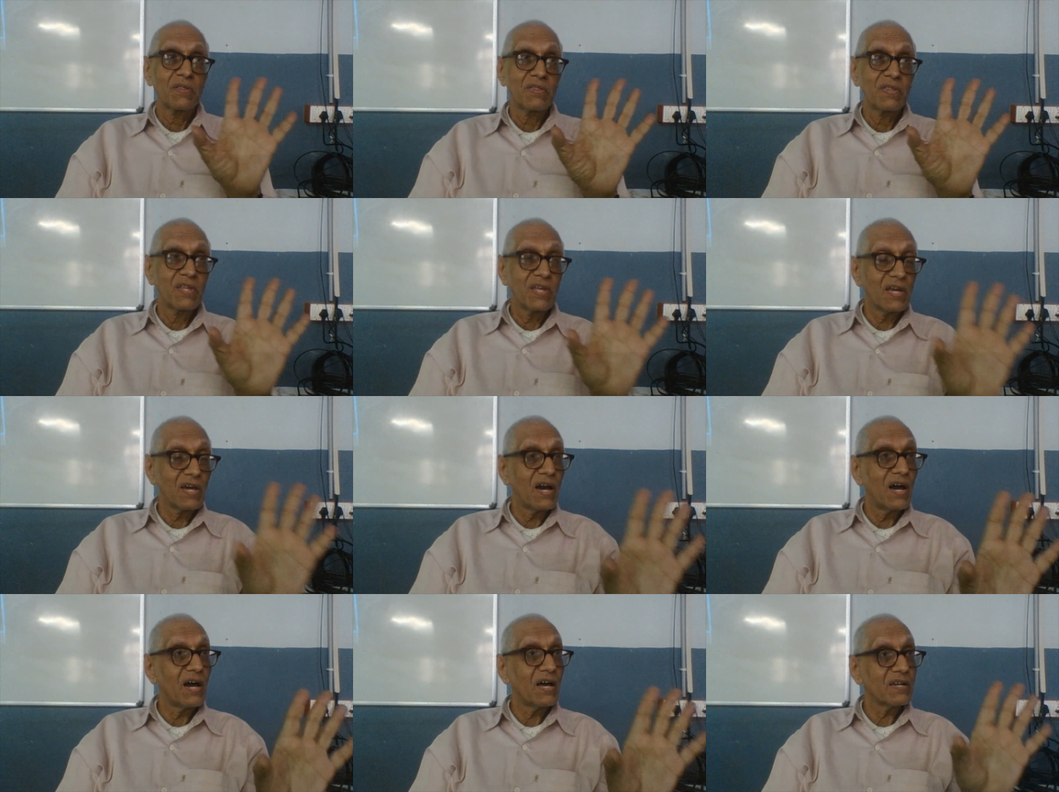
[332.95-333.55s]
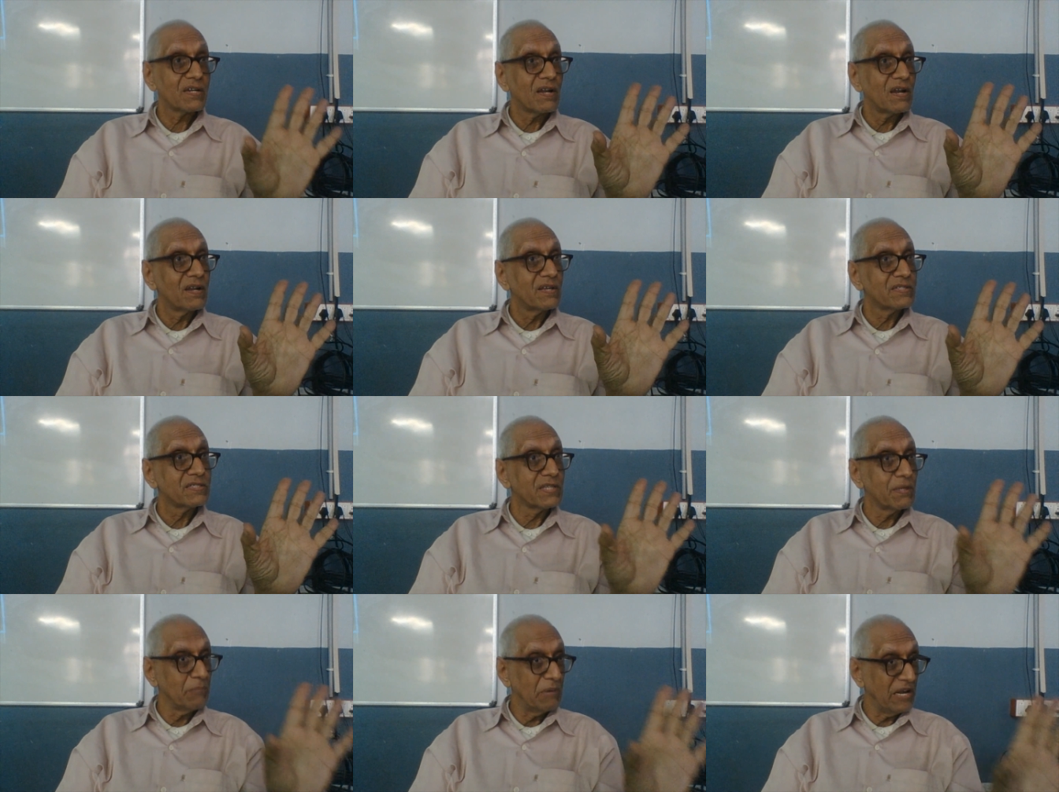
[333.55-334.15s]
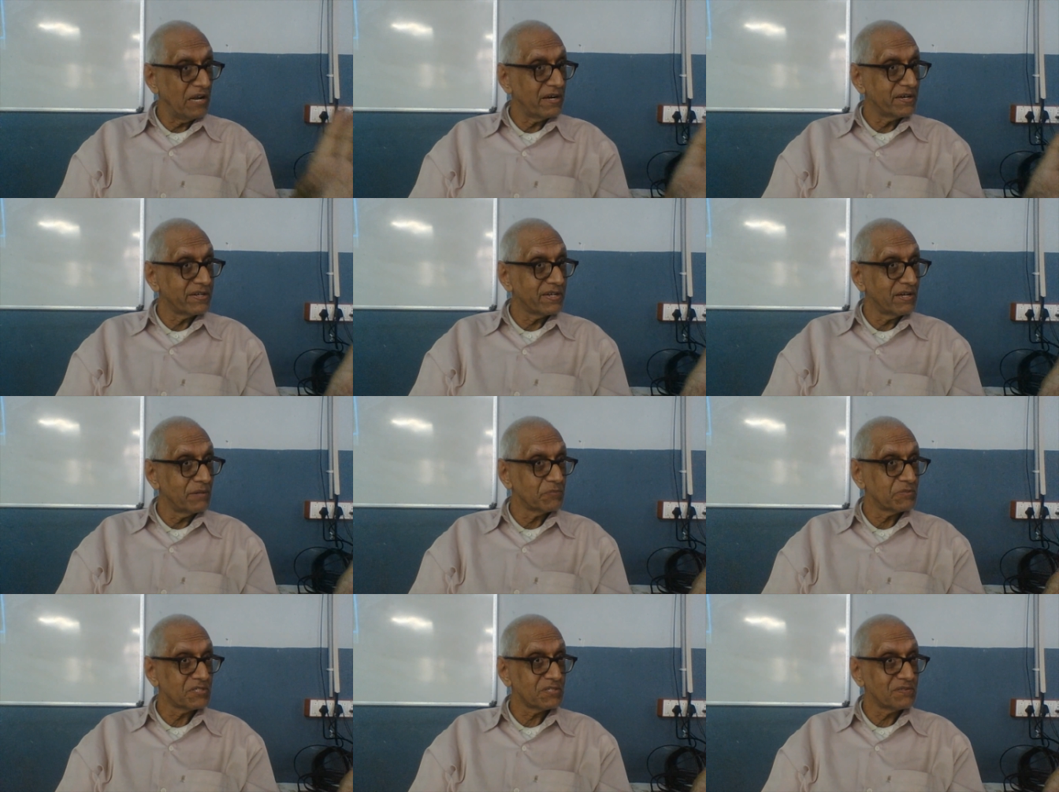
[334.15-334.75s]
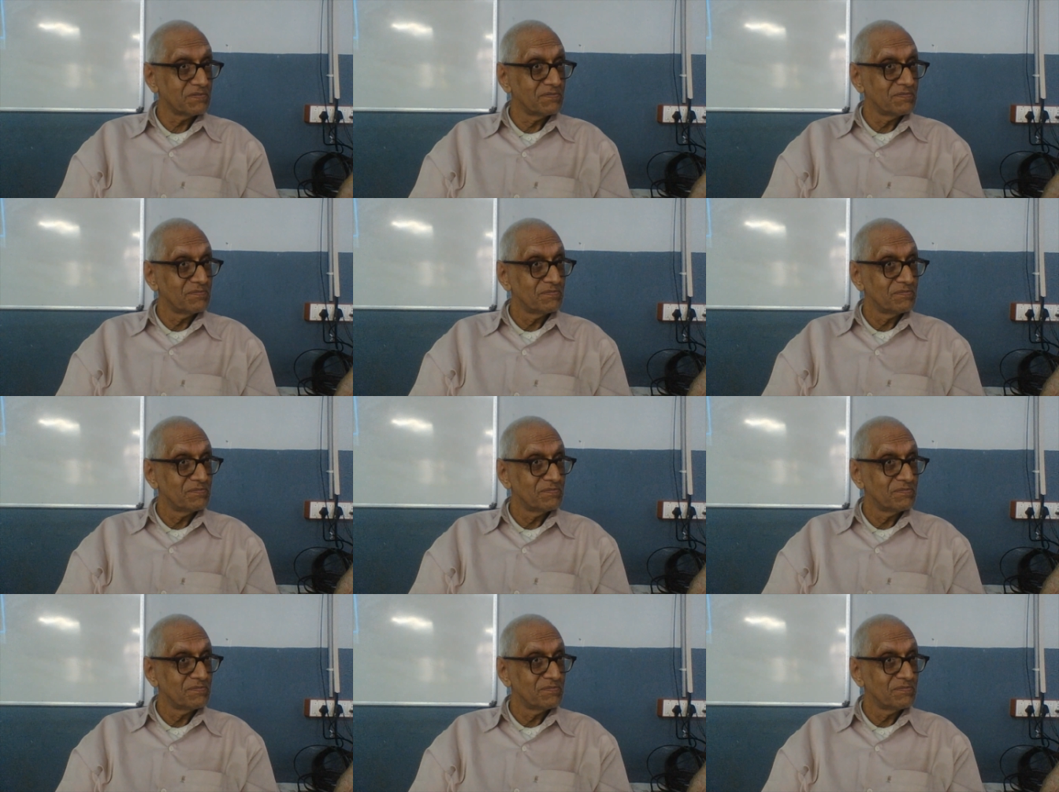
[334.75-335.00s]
They are similar terms,